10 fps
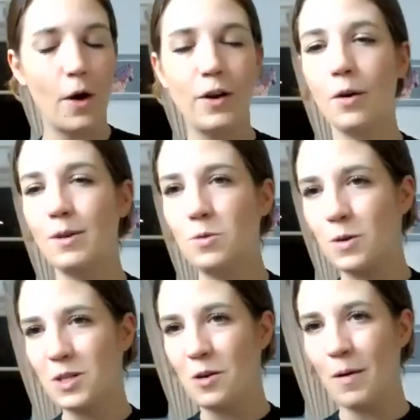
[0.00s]
won't go into
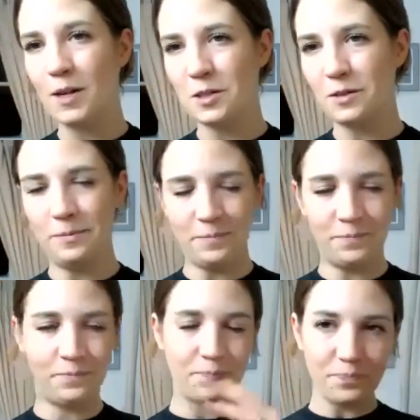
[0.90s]
it too much,
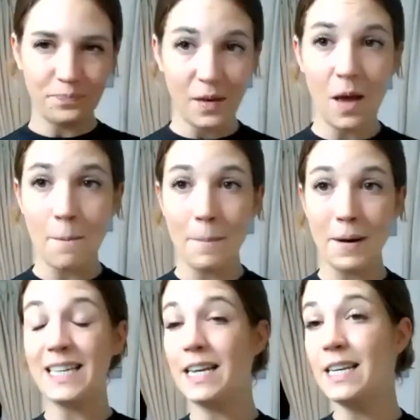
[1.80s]
but
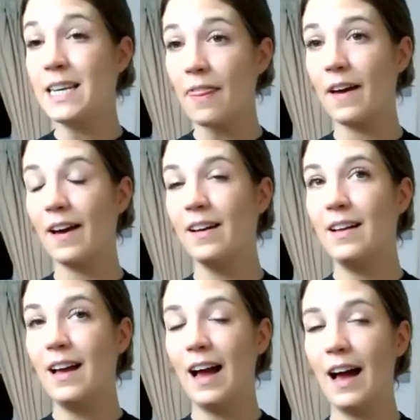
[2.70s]
it's another,
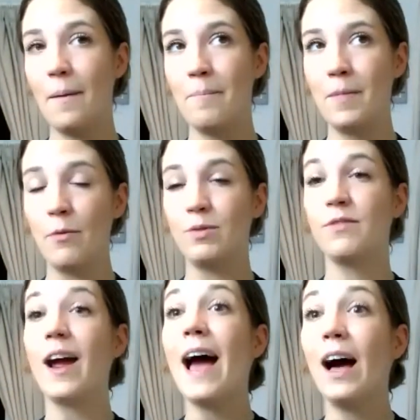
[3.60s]
it was
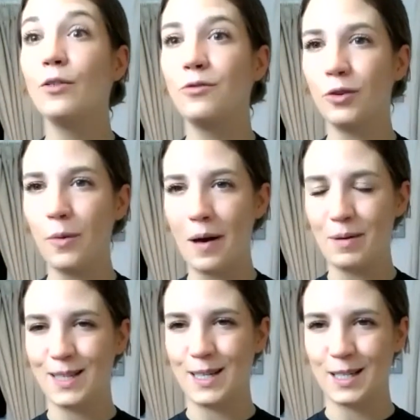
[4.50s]
a very helpful way
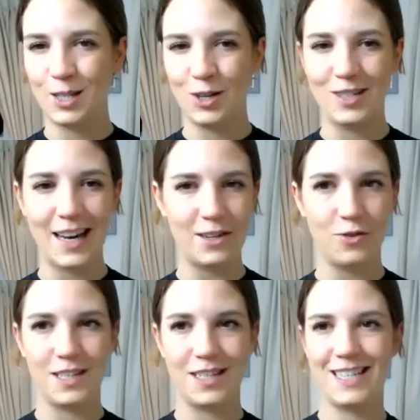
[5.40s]
because it doesn't use
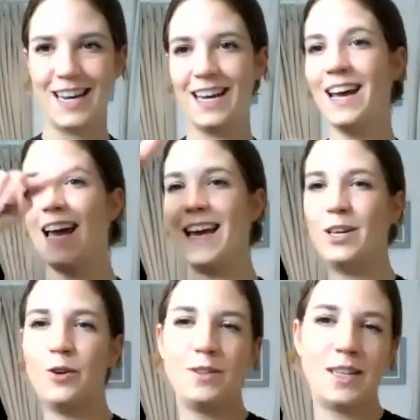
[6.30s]
electricity. It
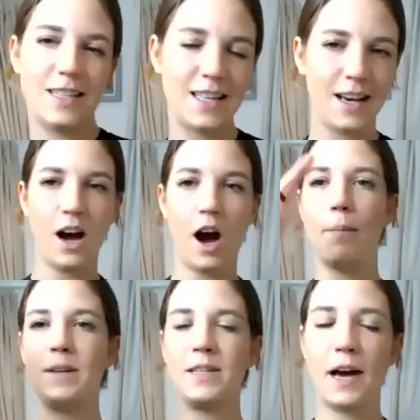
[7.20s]
uses the
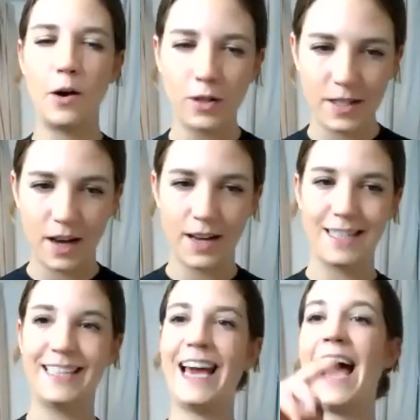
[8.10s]
carbon
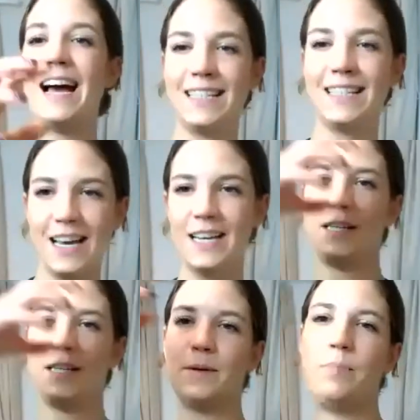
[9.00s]
dioxide gas
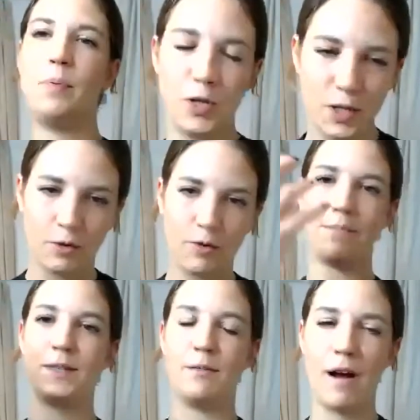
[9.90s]
to push the
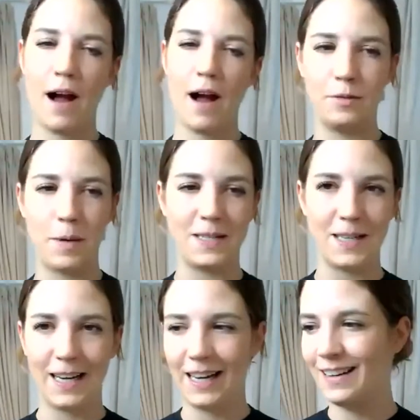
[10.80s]
grapes around,
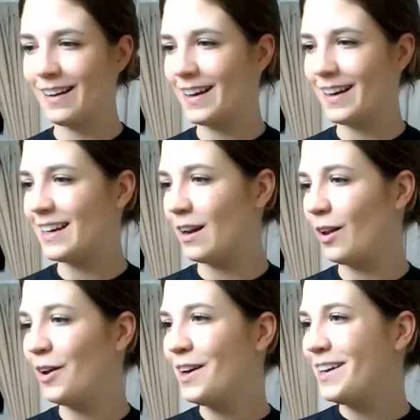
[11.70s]
basically, like a
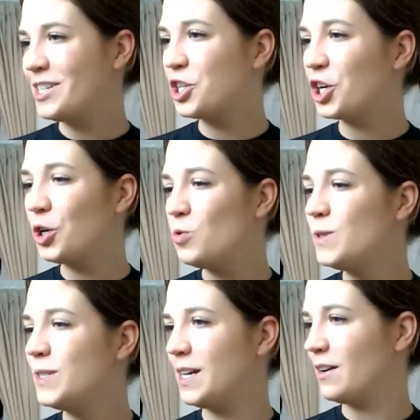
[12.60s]
little
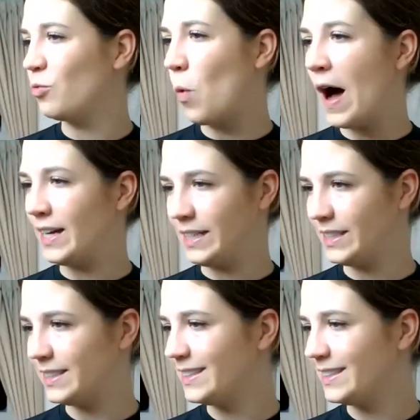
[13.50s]
jacuzzi of wine.